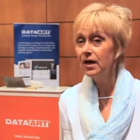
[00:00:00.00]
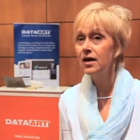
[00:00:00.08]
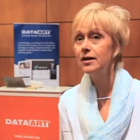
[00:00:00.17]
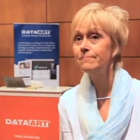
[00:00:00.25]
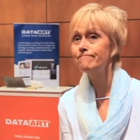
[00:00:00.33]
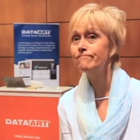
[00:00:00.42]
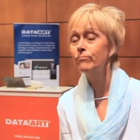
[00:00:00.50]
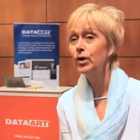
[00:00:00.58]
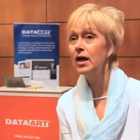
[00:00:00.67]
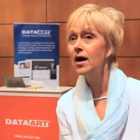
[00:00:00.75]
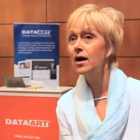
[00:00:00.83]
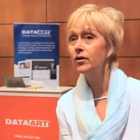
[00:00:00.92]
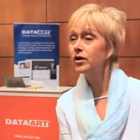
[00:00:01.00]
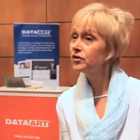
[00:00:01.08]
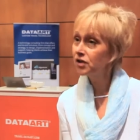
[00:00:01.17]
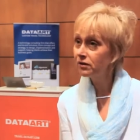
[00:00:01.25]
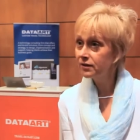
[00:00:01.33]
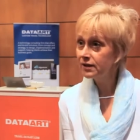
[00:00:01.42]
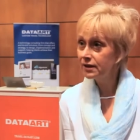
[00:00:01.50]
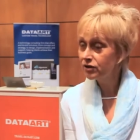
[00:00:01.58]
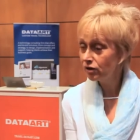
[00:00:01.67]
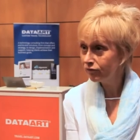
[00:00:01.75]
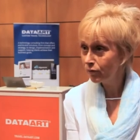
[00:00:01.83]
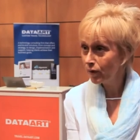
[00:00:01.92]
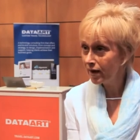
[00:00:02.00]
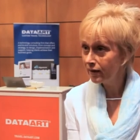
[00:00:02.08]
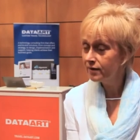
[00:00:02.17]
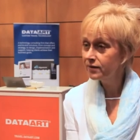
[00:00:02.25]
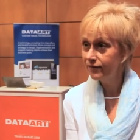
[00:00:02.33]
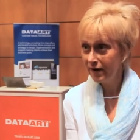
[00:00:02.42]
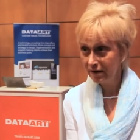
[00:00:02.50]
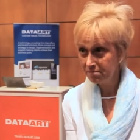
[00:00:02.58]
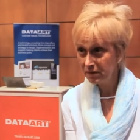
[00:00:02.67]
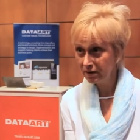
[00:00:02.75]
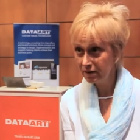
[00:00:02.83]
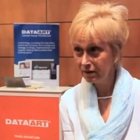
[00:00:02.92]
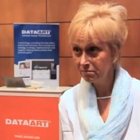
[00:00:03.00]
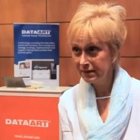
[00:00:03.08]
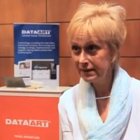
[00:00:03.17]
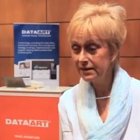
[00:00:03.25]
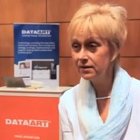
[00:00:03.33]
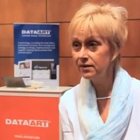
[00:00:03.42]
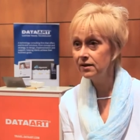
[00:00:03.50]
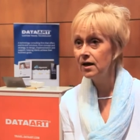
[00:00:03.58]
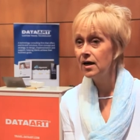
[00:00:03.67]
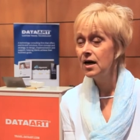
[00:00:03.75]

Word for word: Um, we are a consultancy software development business,